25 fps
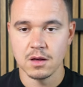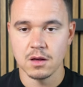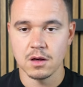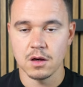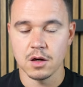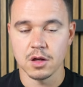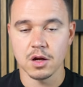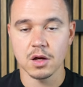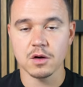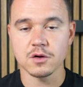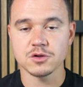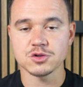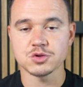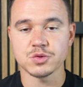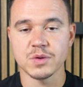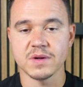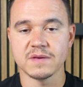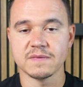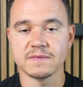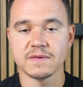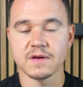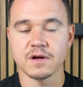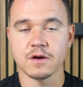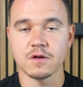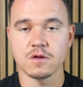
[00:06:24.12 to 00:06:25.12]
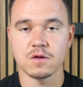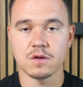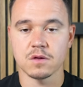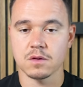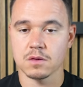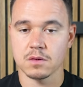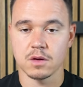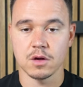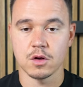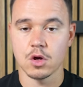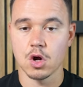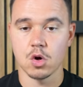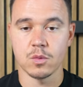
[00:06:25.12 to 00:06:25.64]
Another trend that is
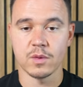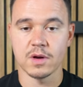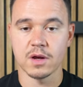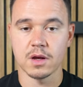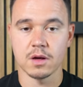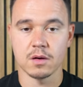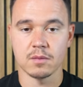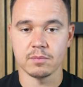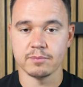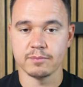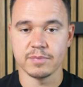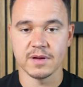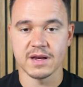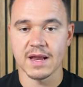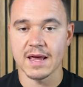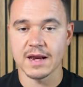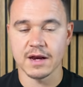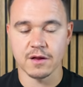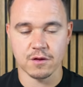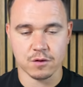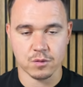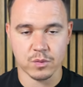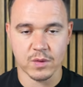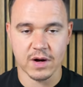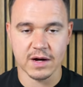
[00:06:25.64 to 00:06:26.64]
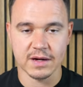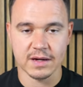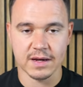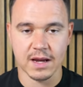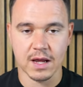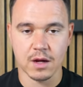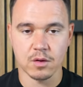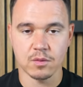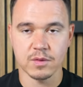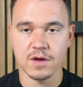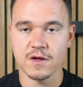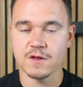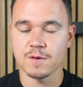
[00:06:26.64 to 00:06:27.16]
going bananas right
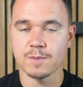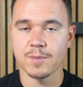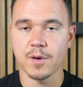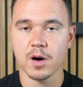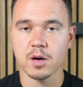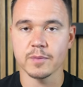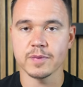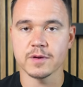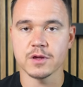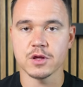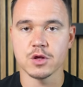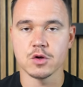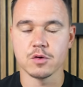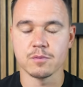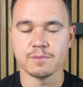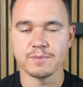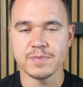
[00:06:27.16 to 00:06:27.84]
now is barbecue.